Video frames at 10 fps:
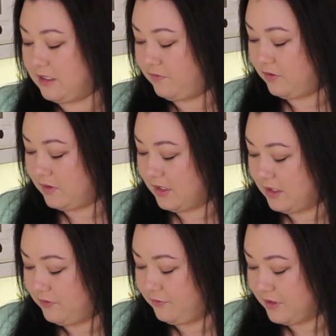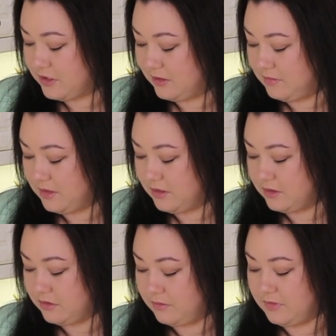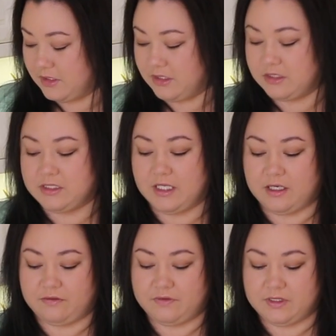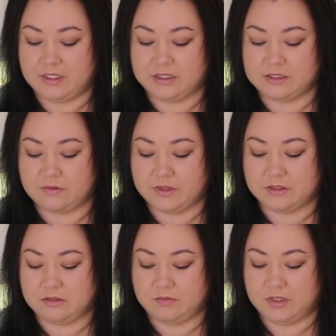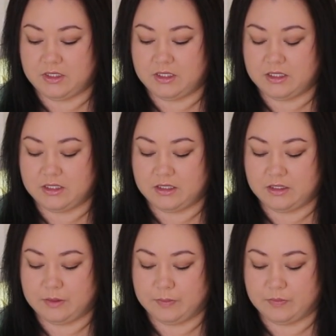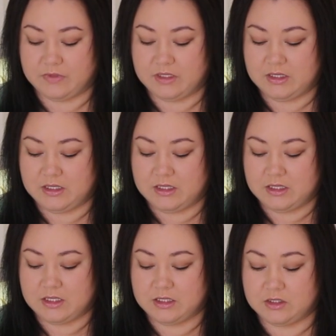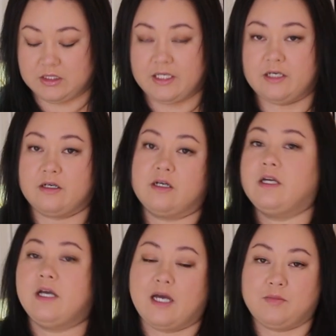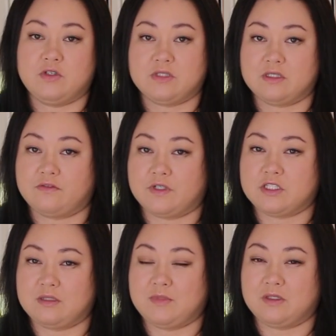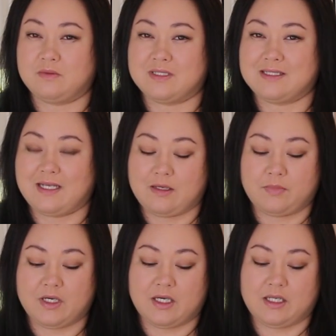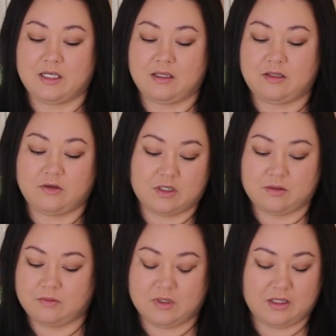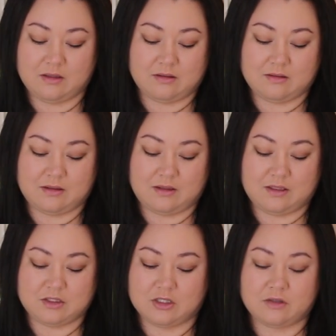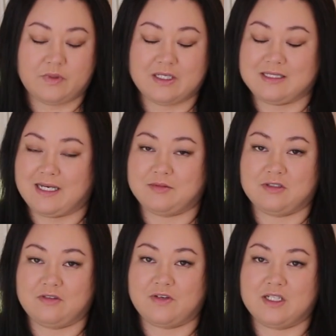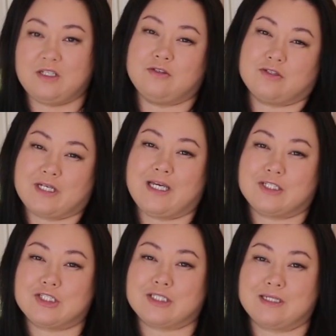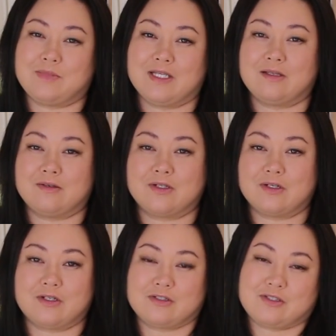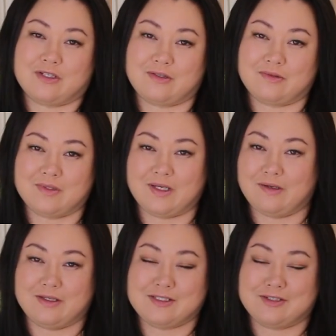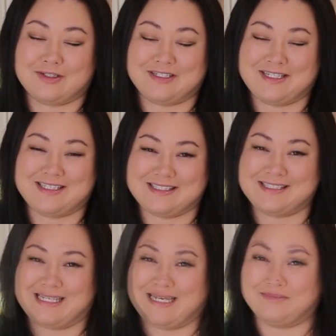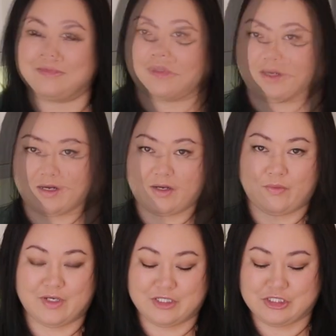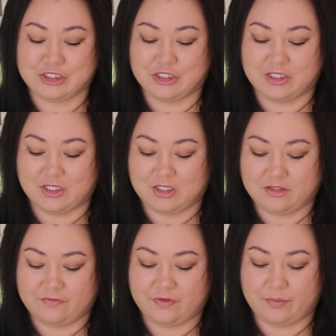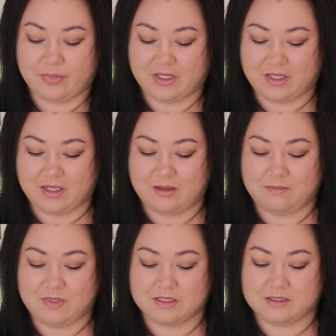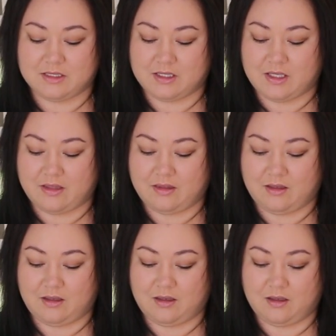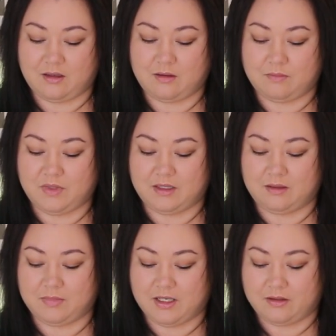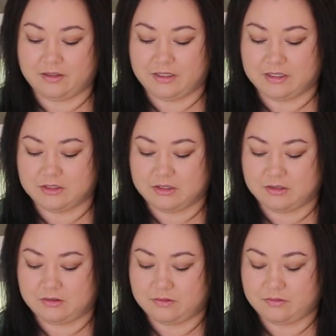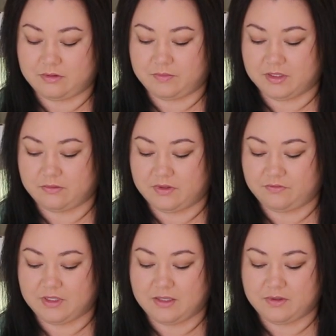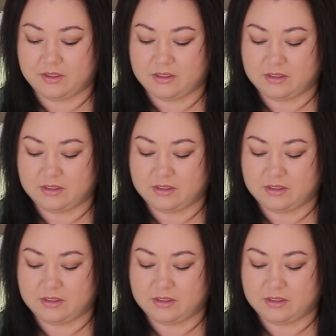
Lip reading: if you get it freshly milled or mill it yourself, it's going to be a little lighter. I'm using the freshly milled one today, but the darker one is absolutely fine to use. Your cake's just going to be a little darker, so it's still going to taste the same. All right, we're going to start off by mixing the baking powder into the buckwheat flour.